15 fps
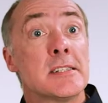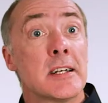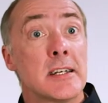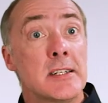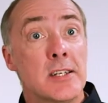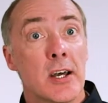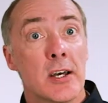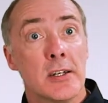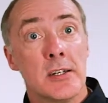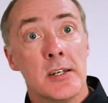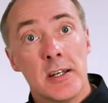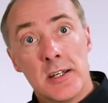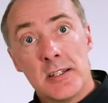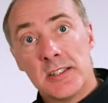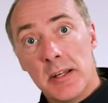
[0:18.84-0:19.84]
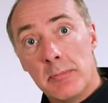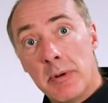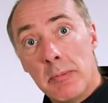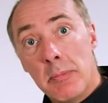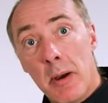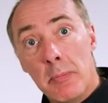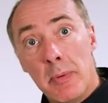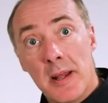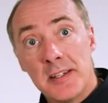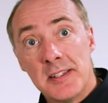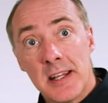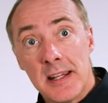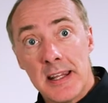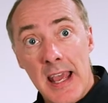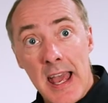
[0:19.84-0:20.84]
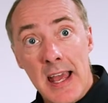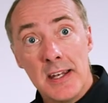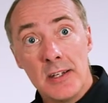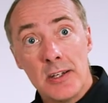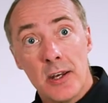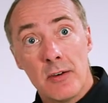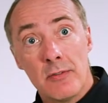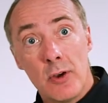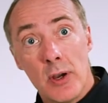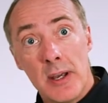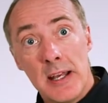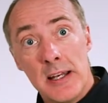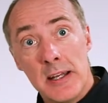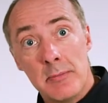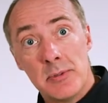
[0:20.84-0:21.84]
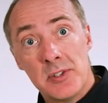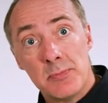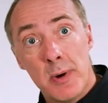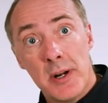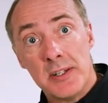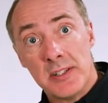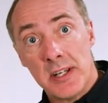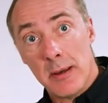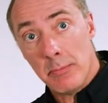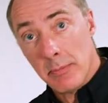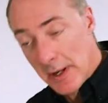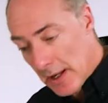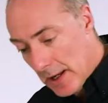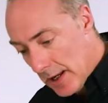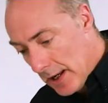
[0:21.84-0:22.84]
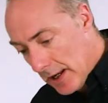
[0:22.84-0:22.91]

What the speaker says: easily done simply by placing the end of your helium spray tip